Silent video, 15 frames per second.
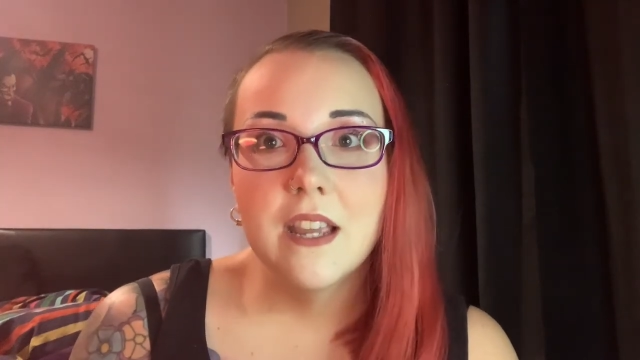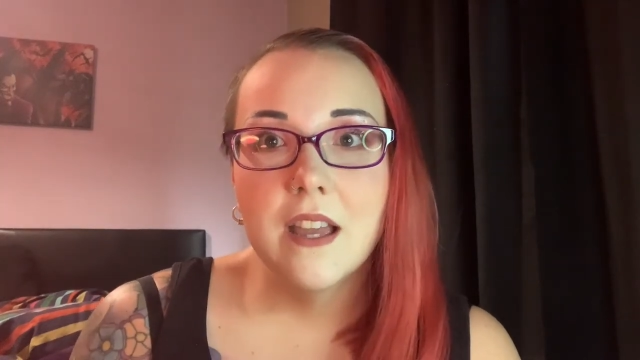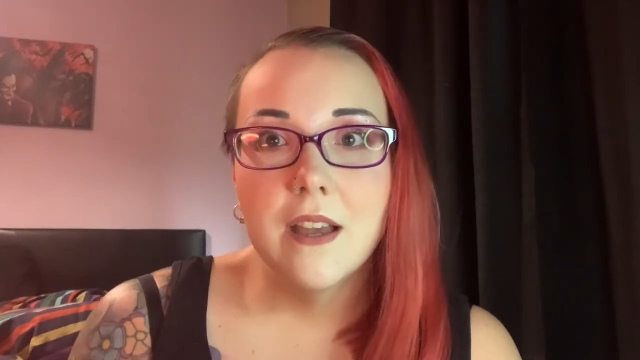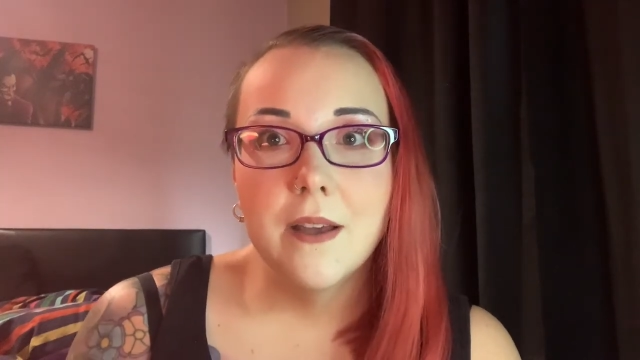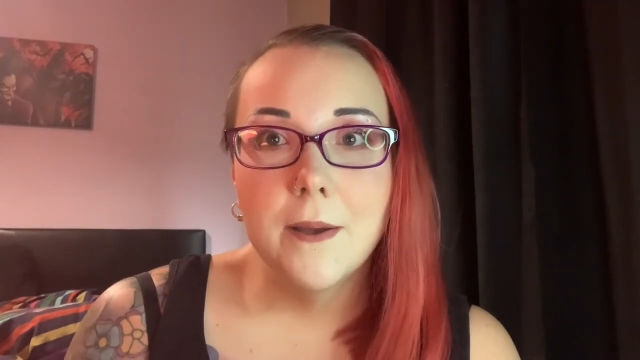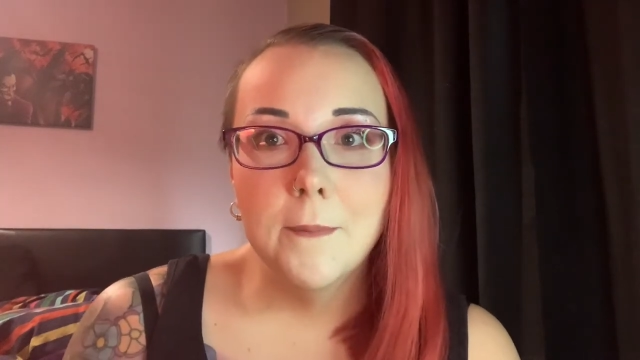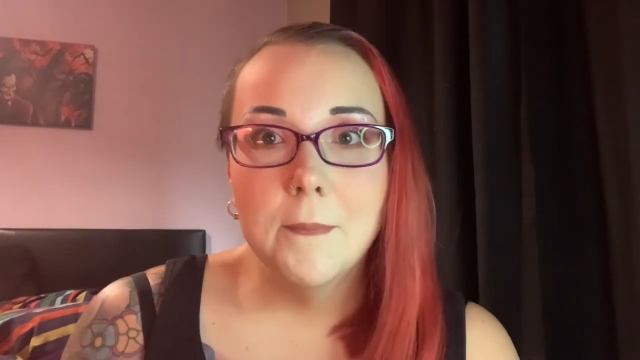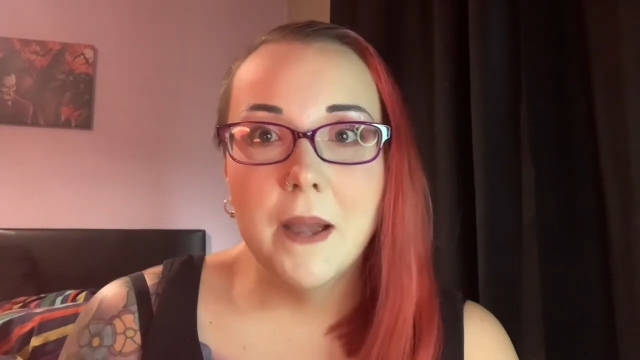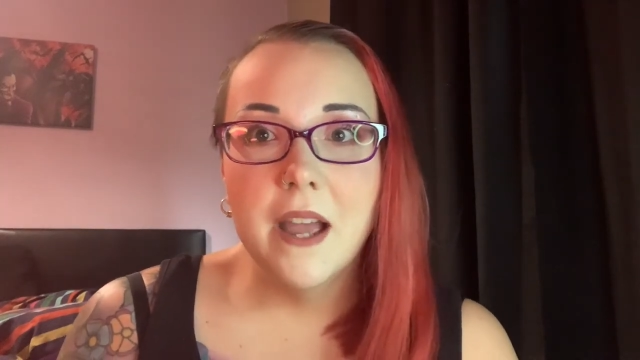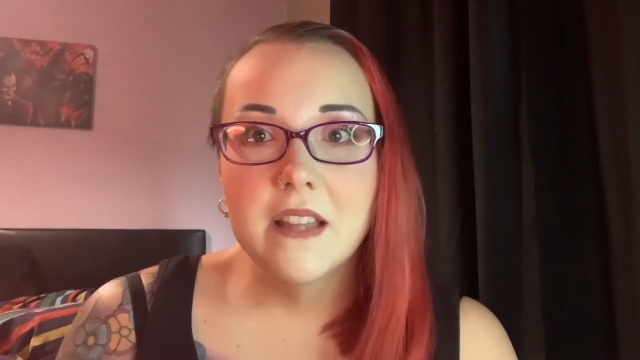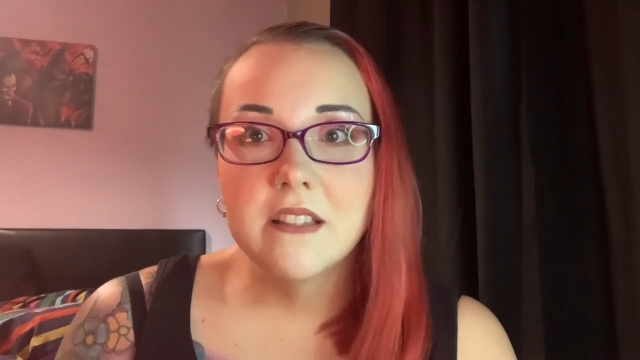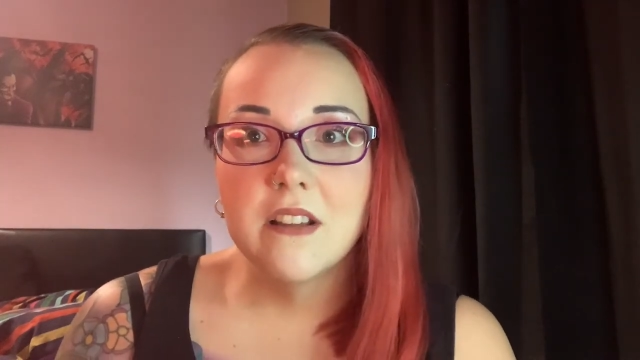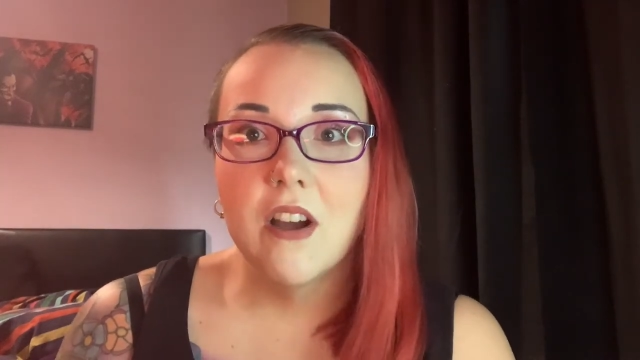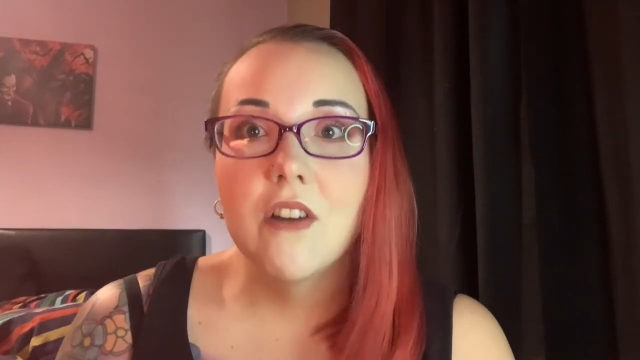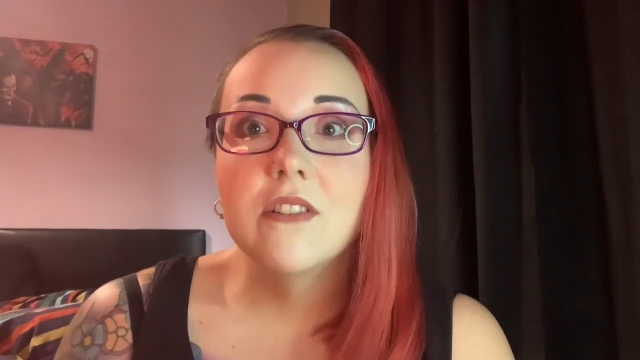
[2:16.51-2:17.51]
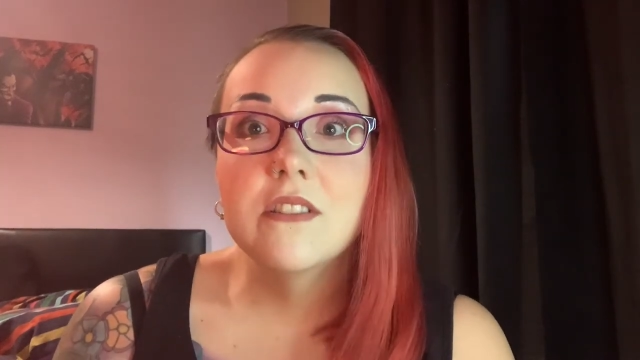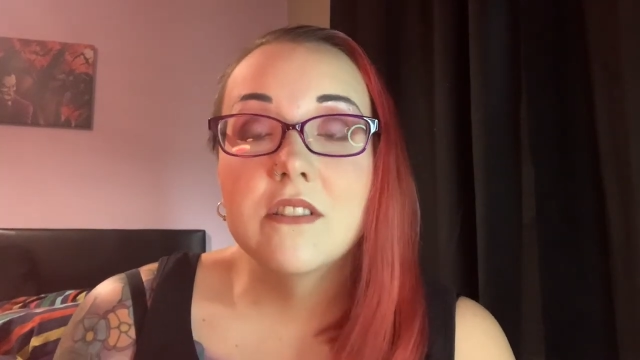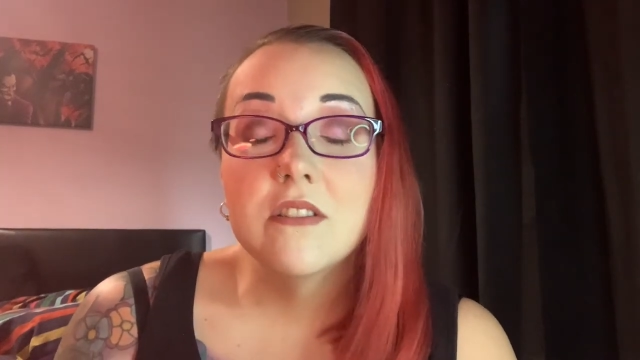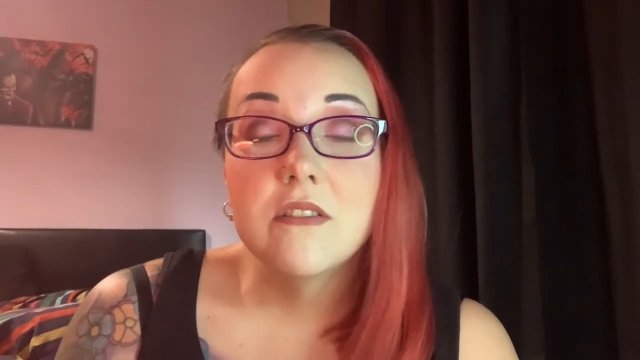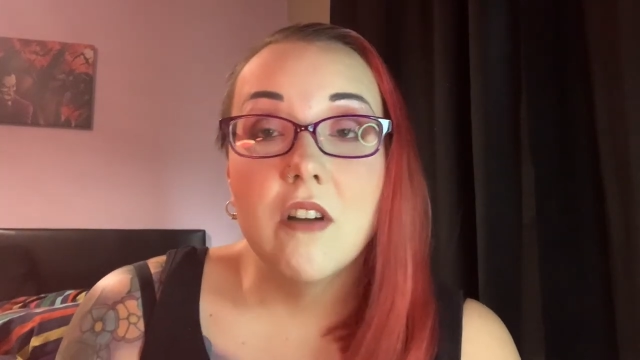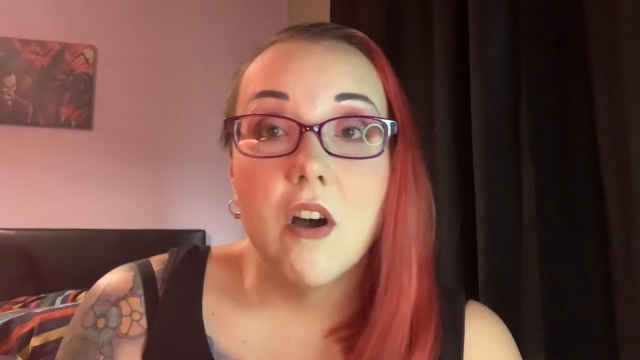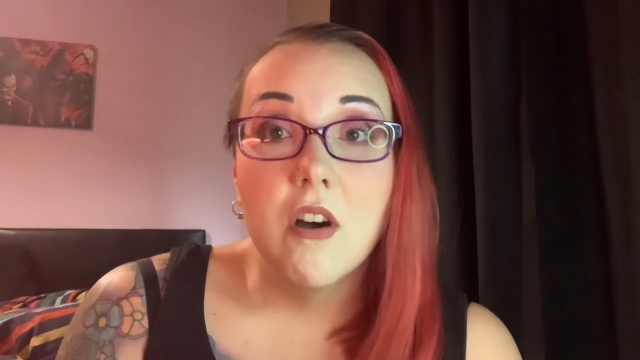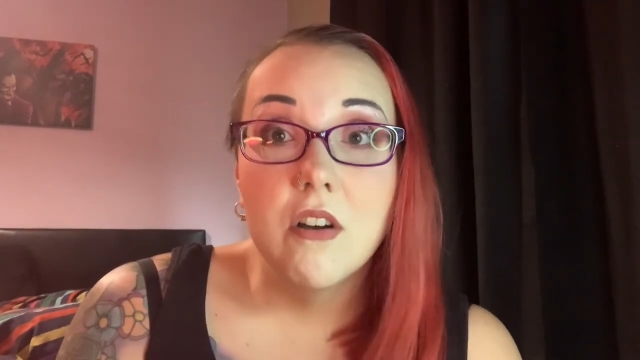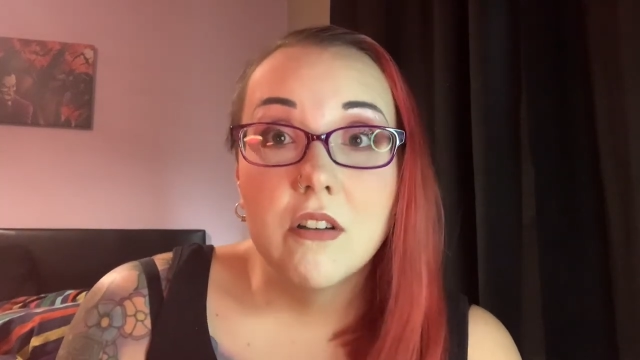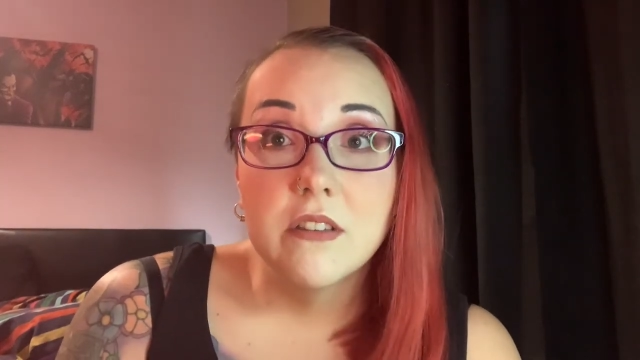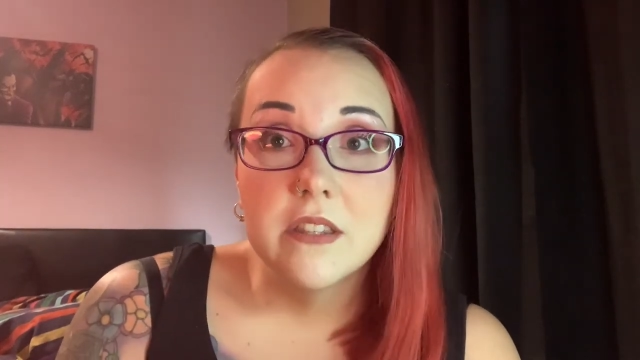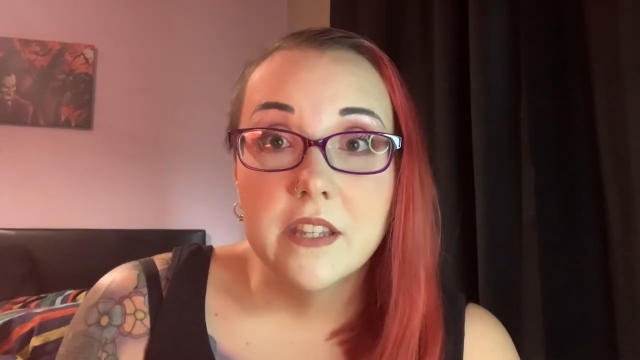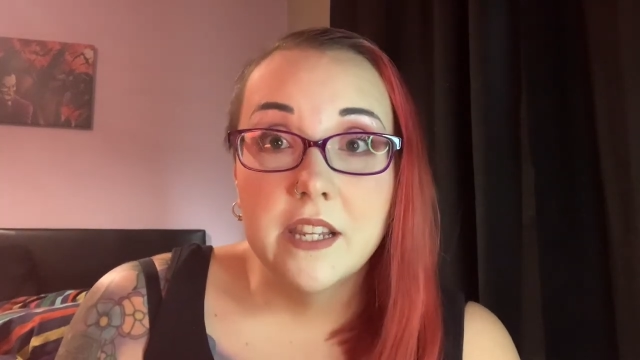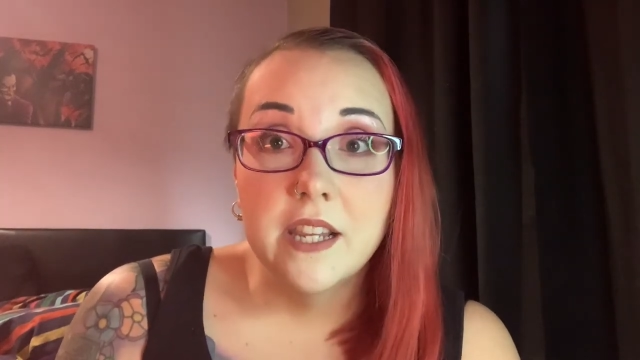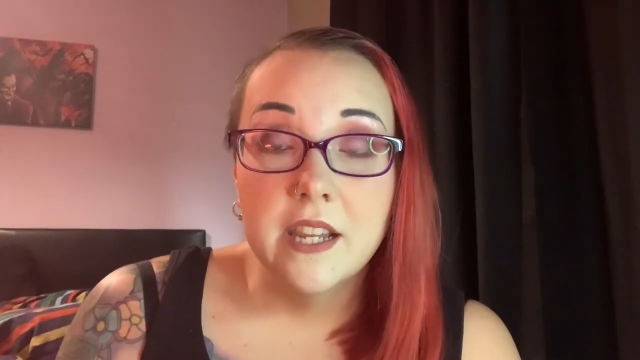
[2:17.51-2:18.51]
on all
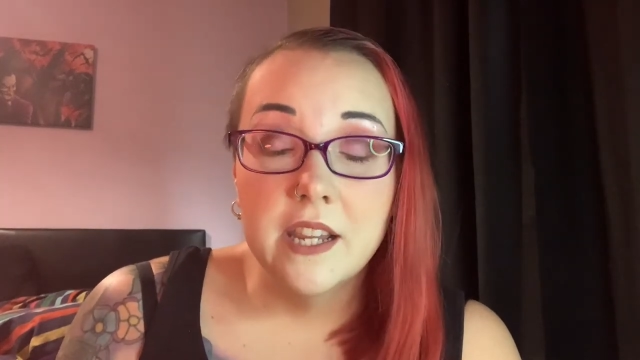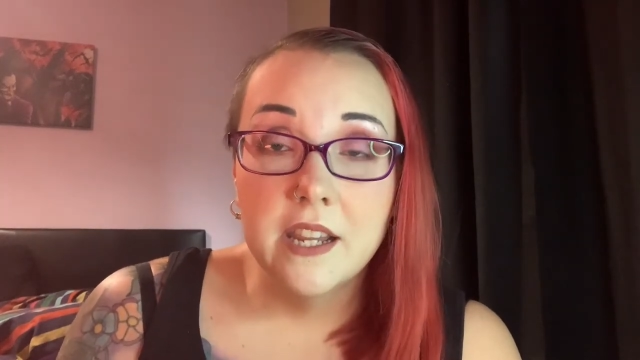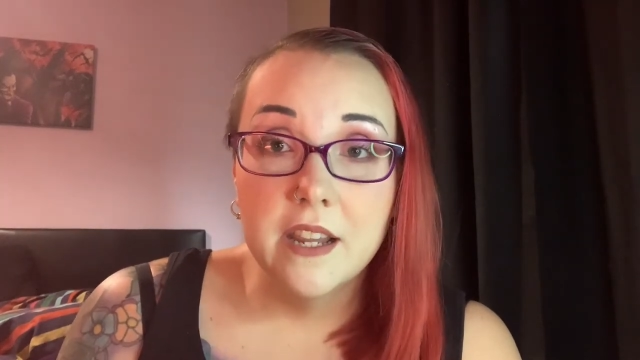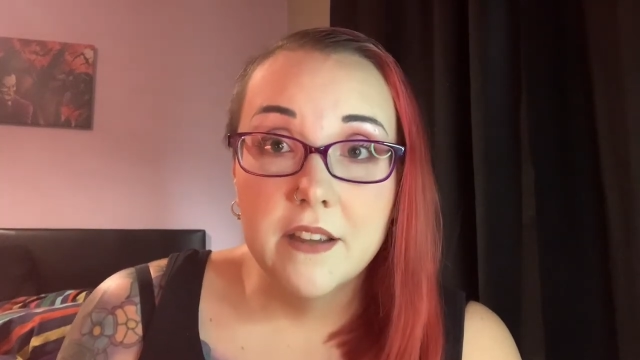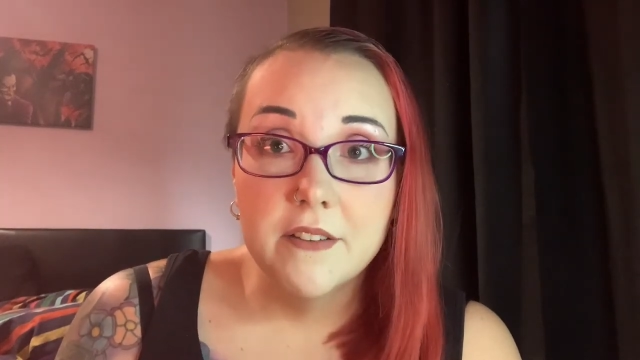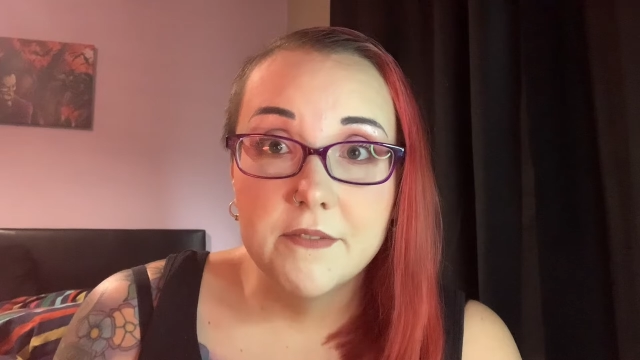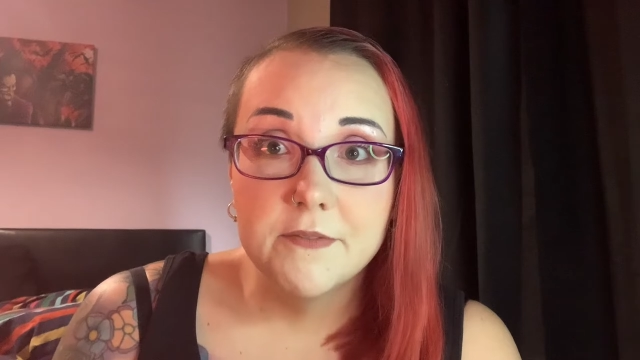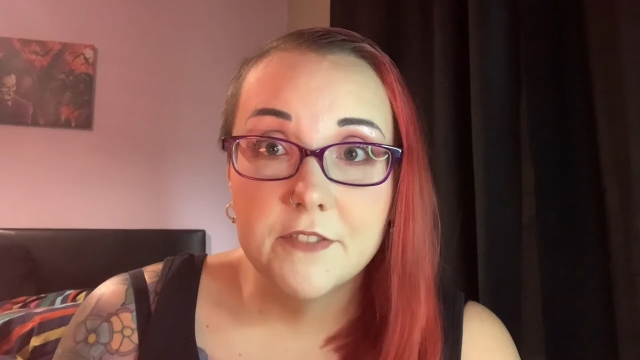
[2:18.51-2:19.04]
the